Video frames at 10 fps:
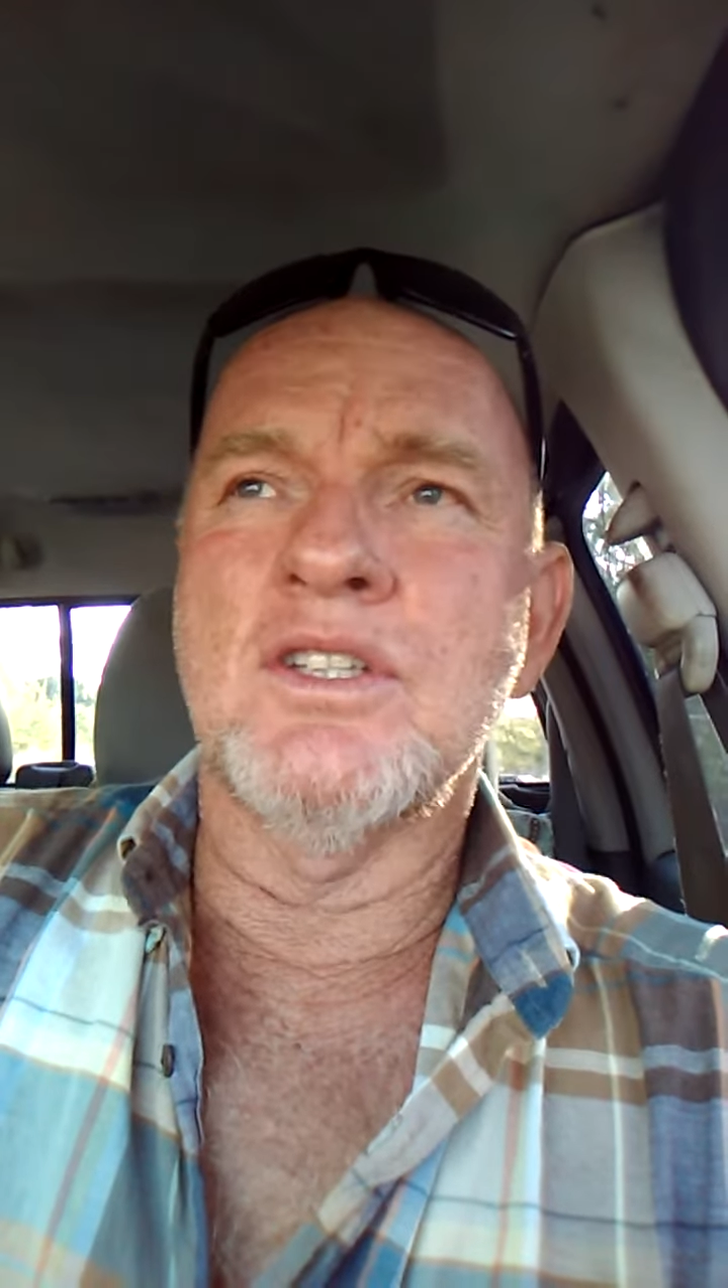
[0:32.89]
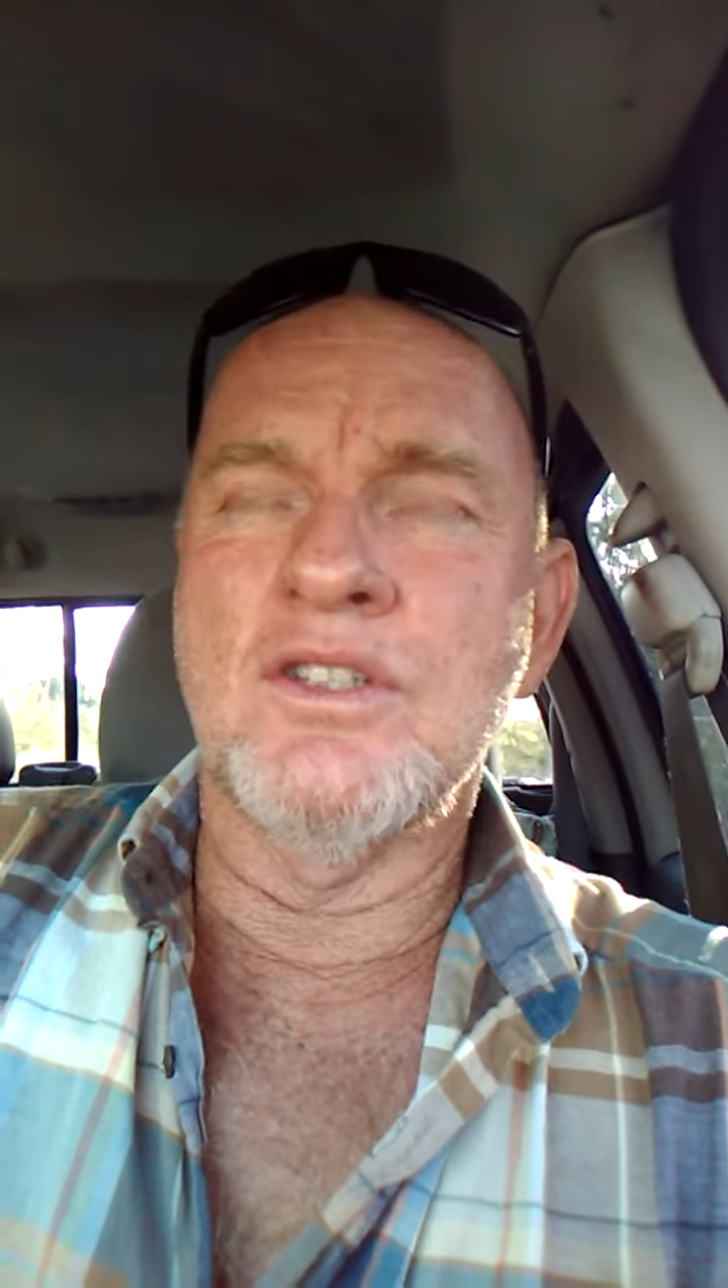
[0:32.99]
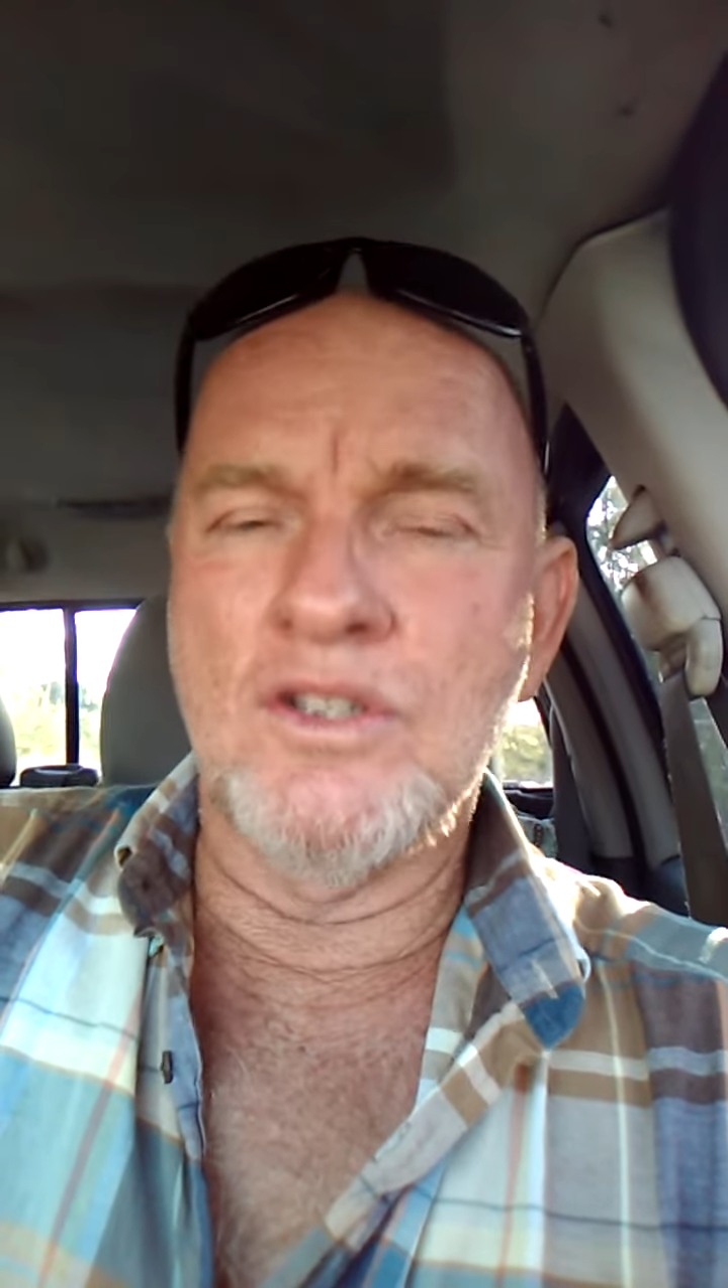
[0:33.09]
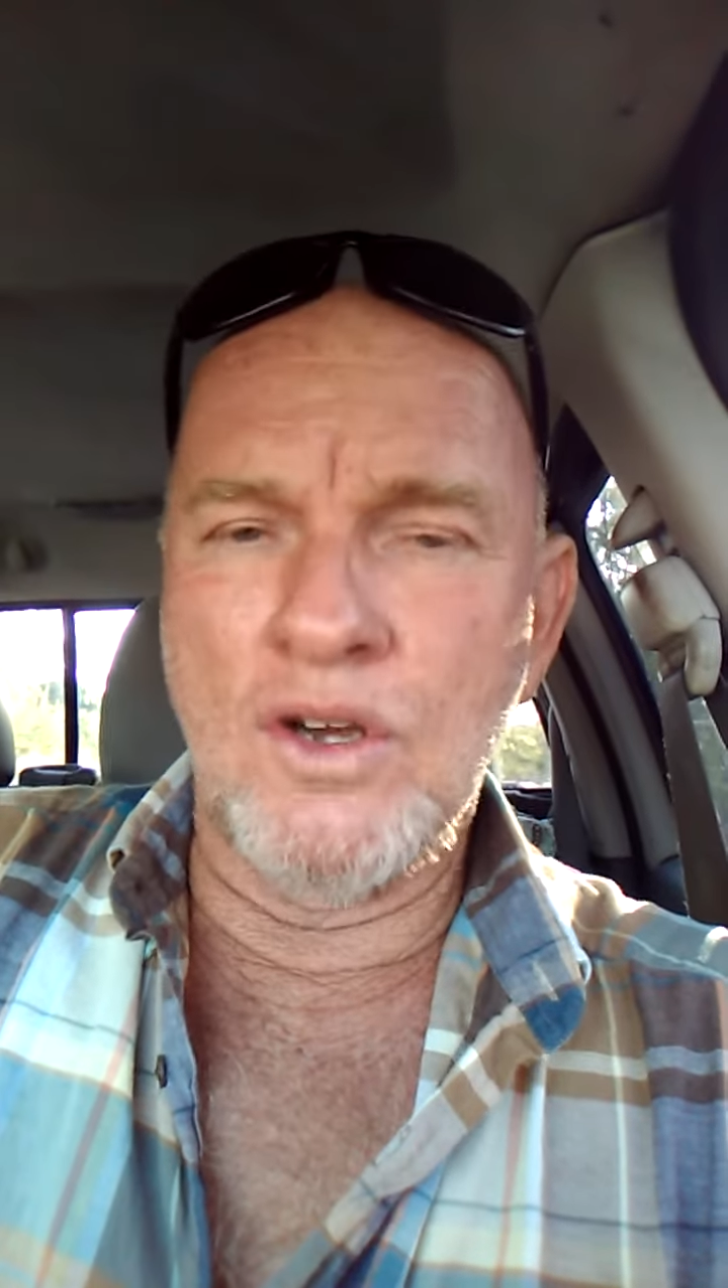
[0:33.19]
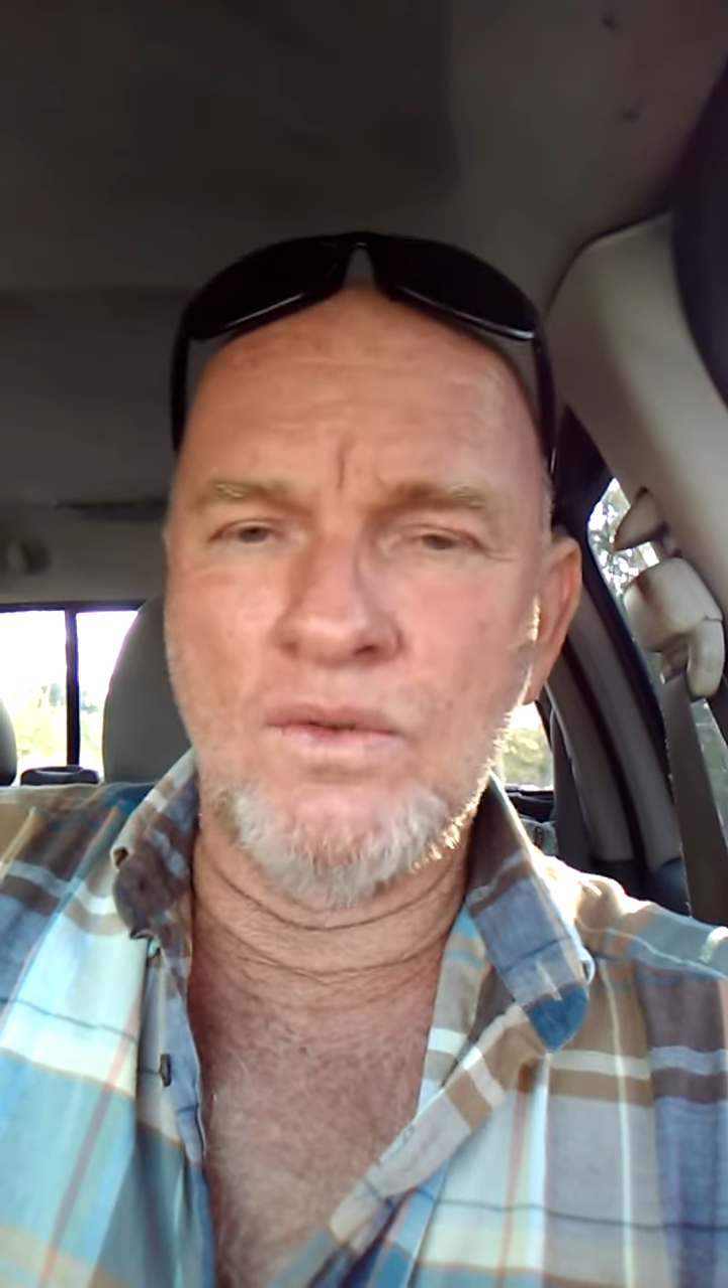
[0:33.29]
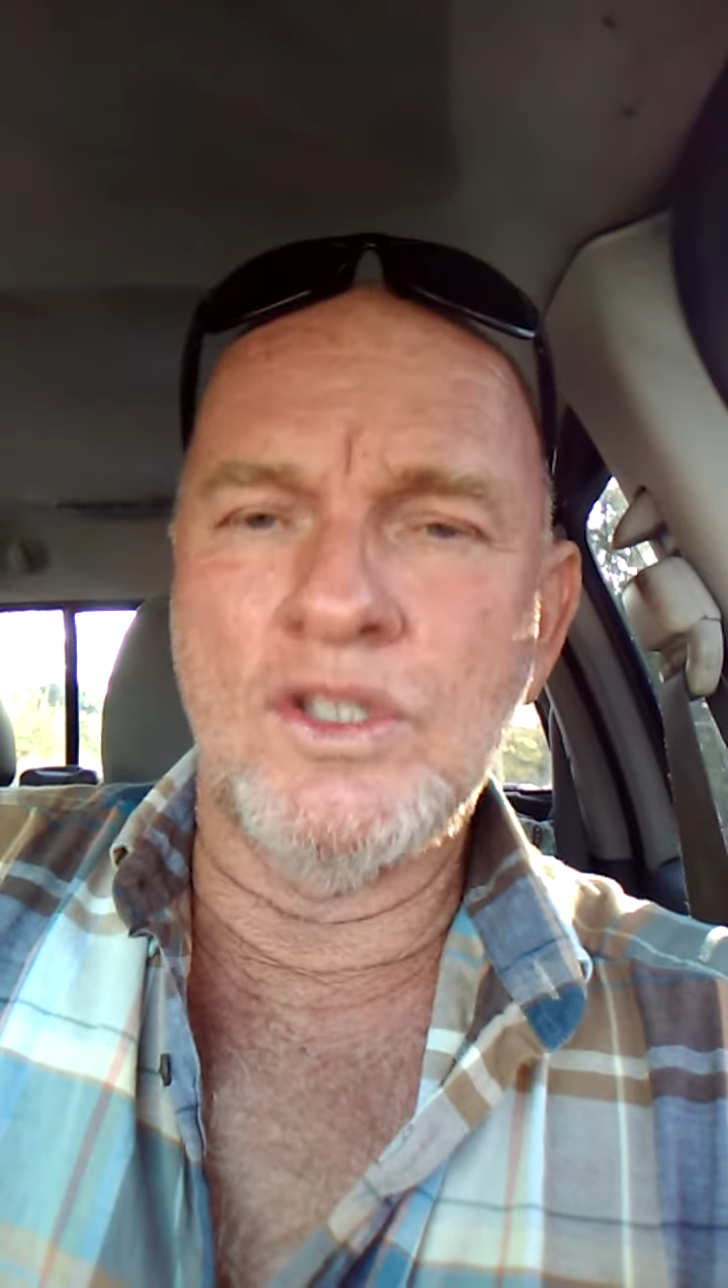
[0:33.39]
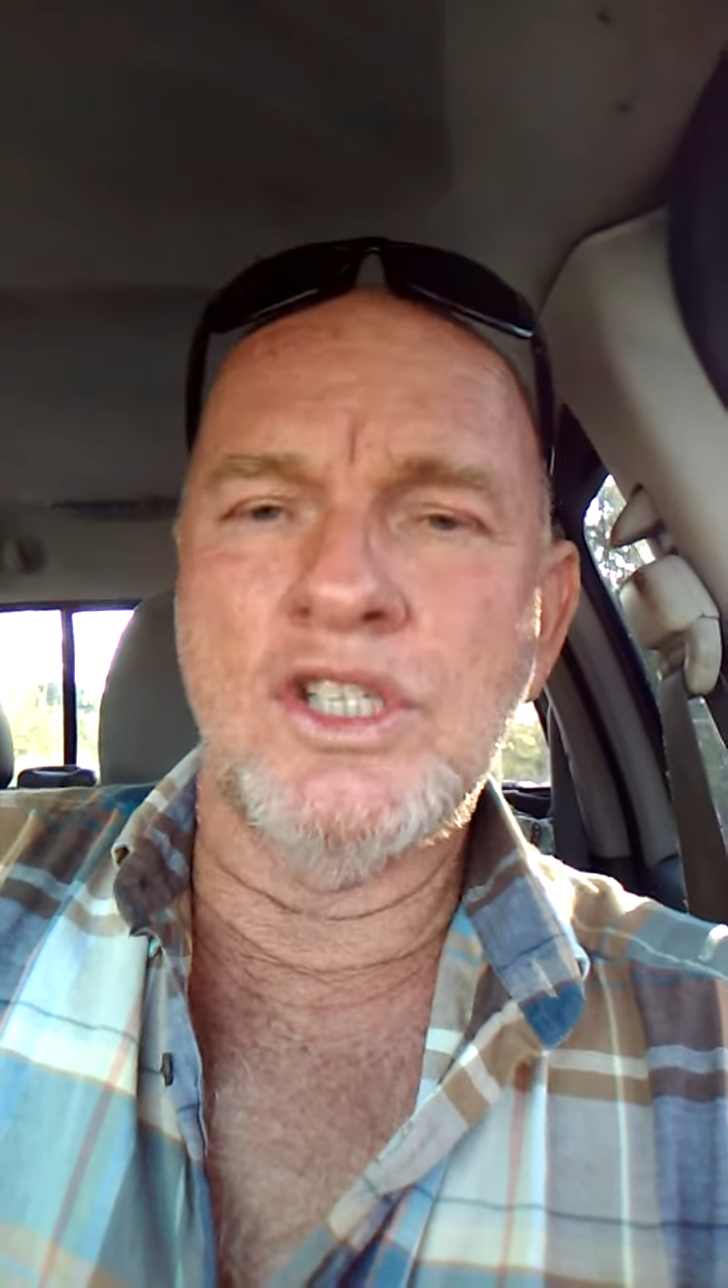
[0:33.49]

to know,